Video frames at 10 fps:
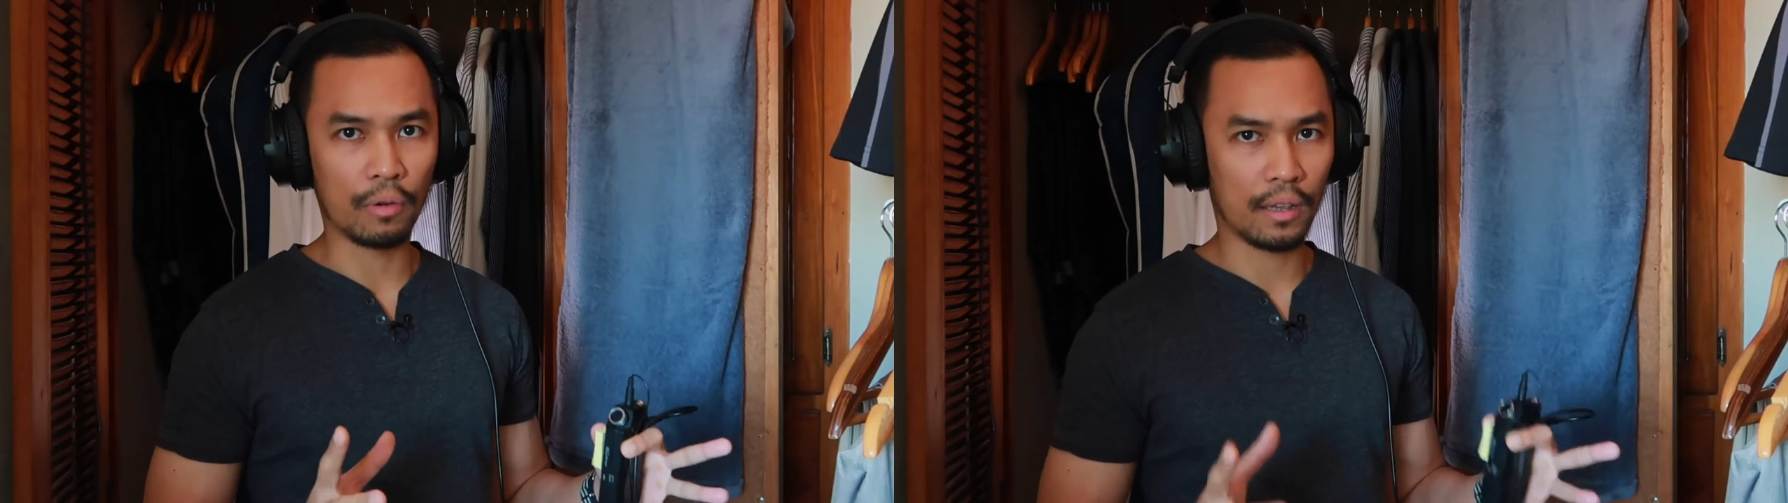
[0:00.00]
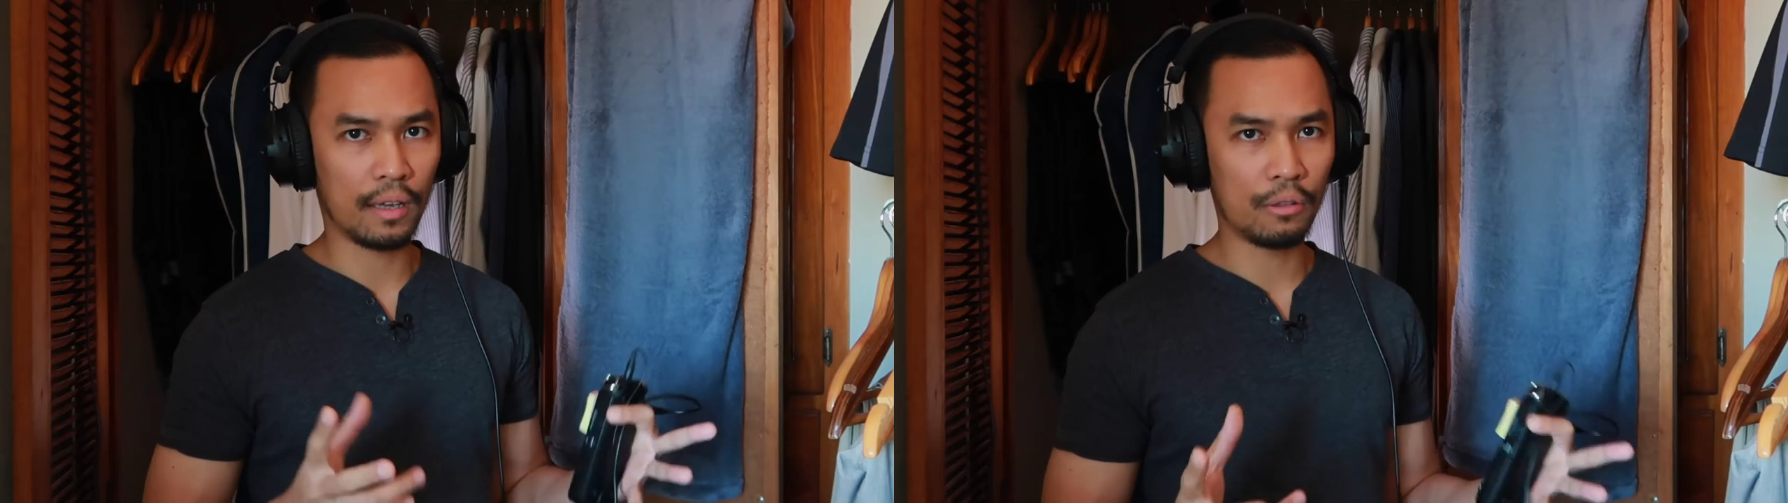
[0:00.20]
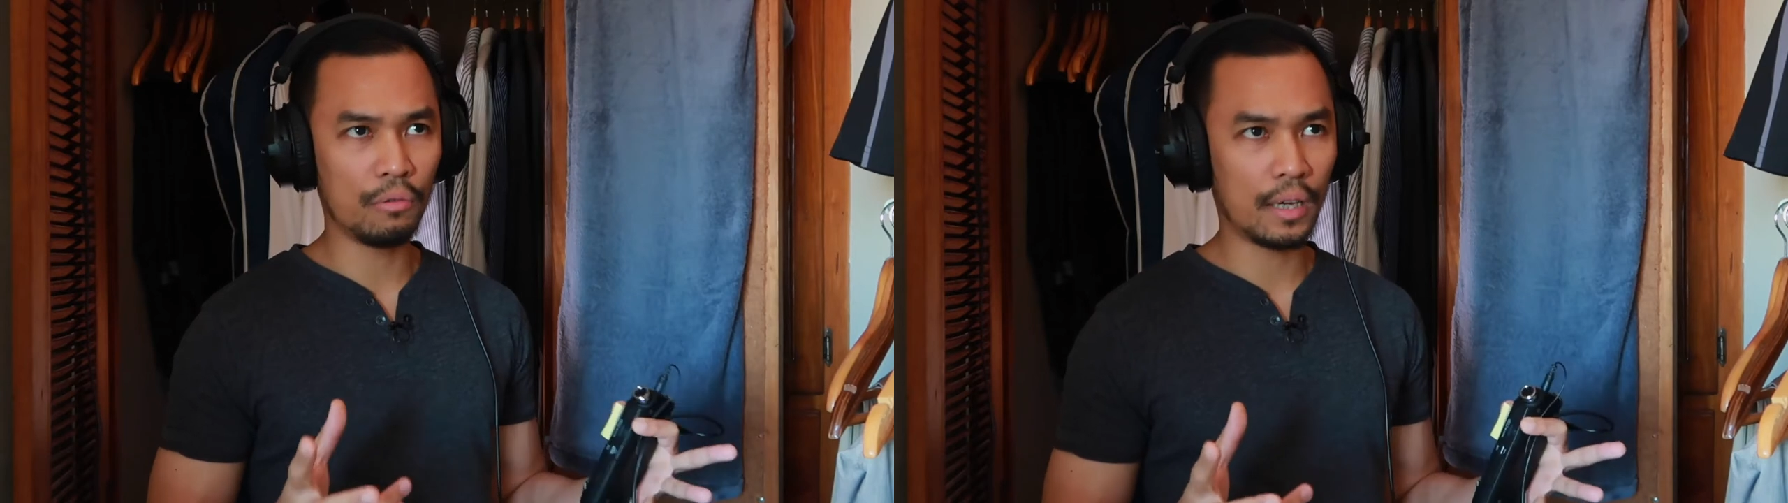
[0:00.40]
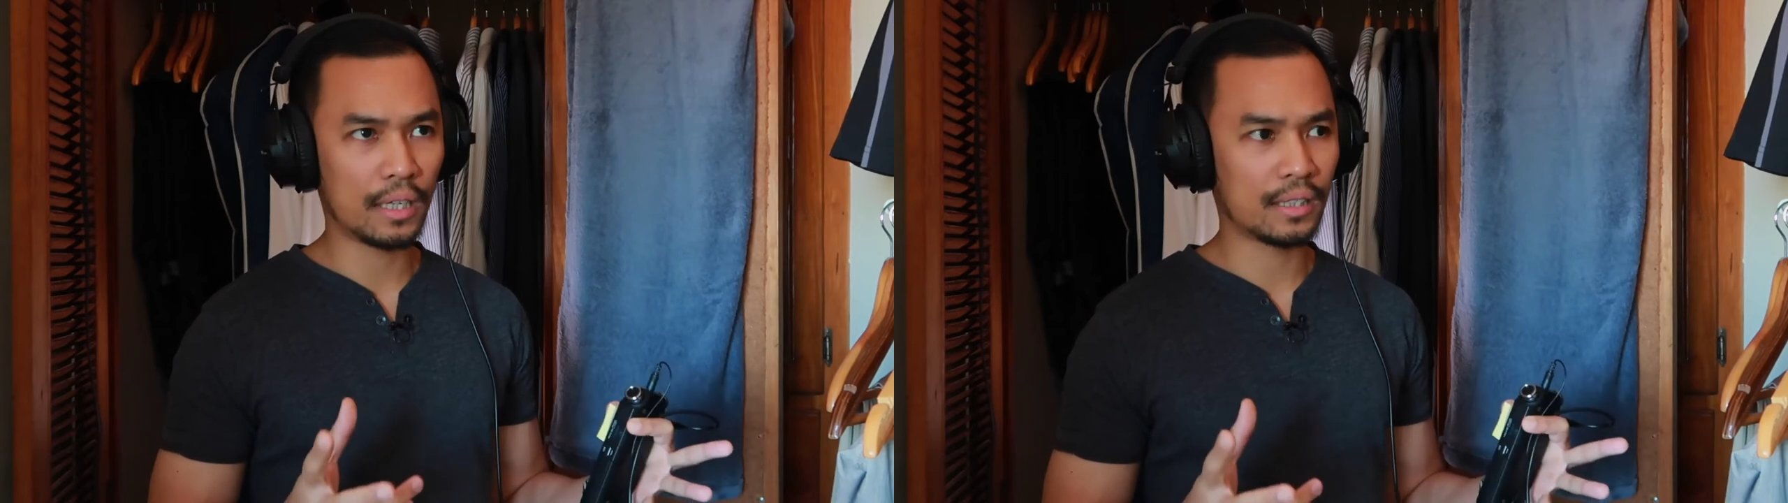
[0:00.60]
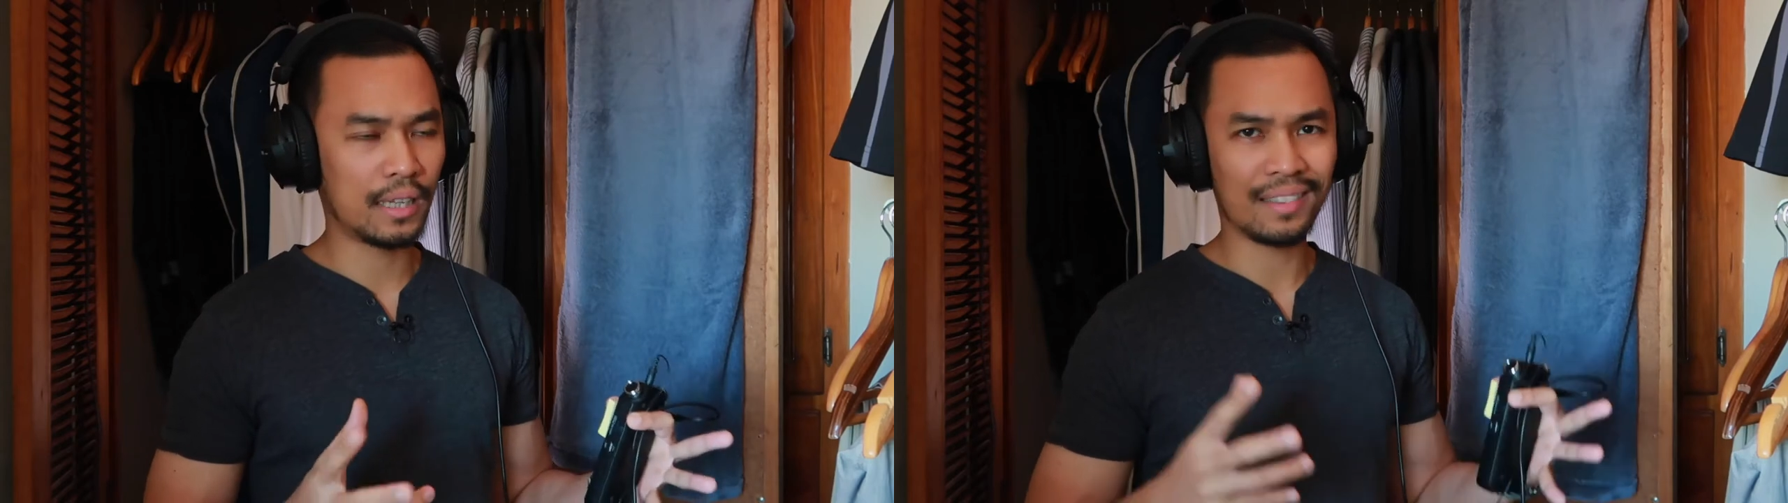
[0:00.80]
what they do
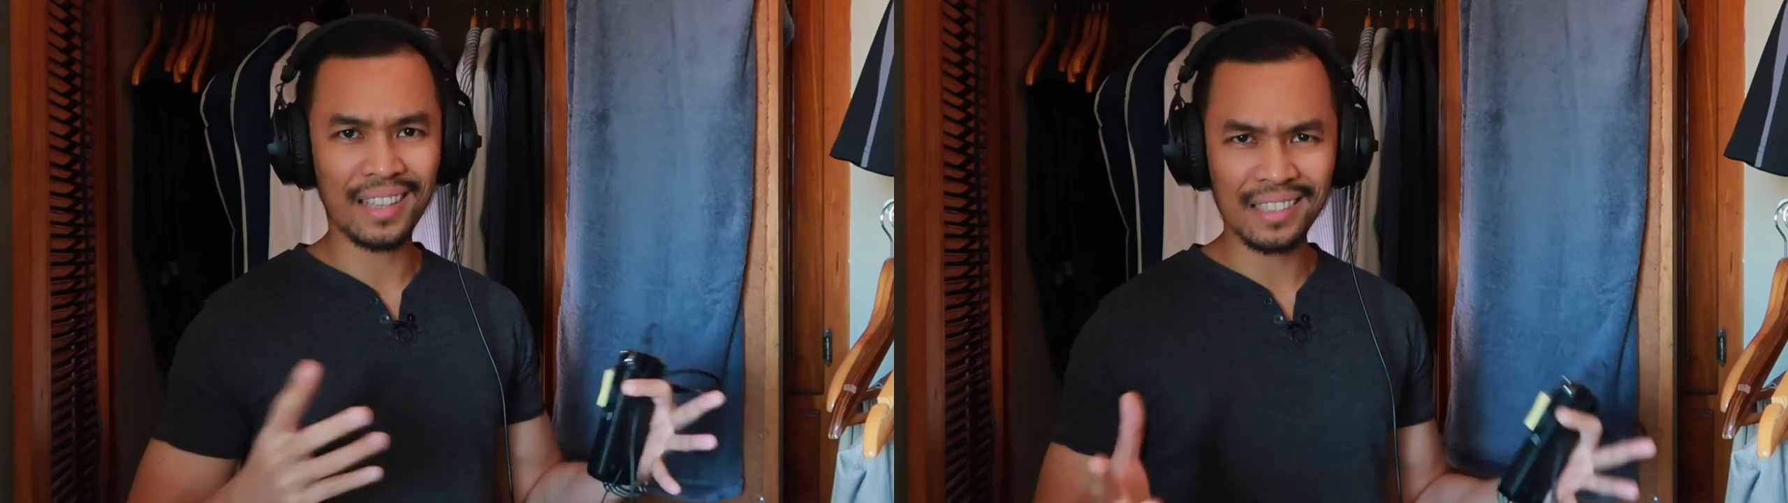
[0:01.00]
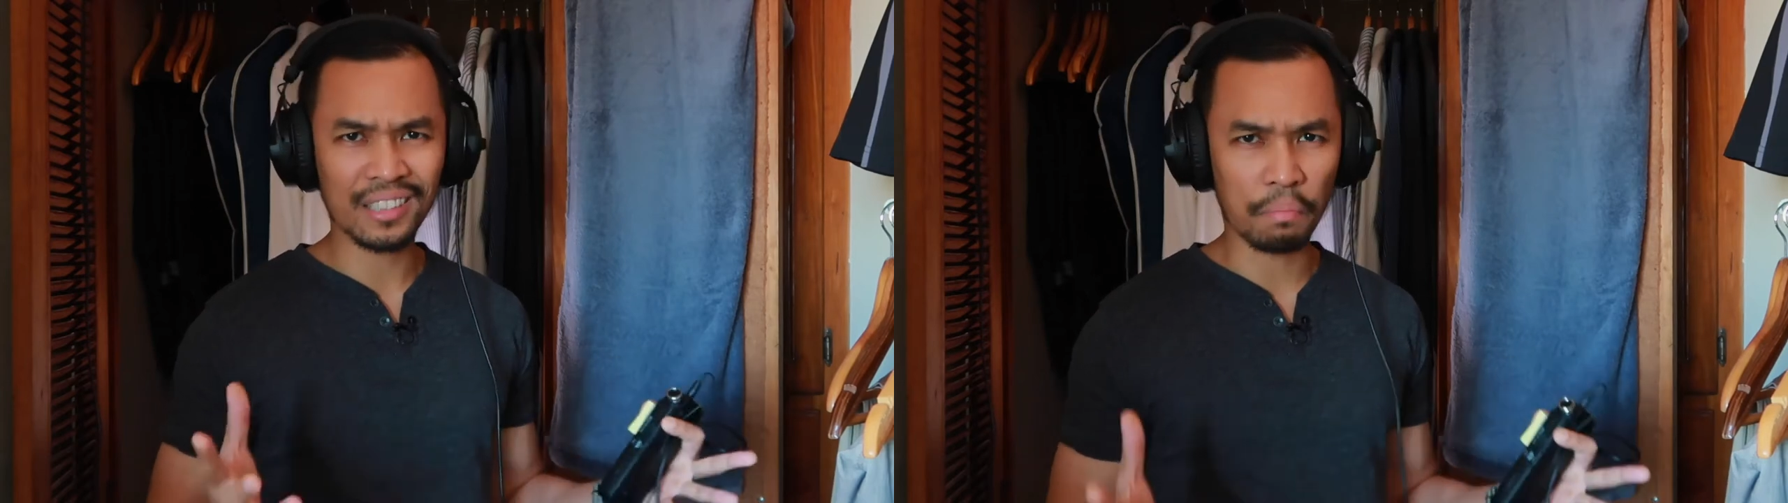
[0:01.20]
is they test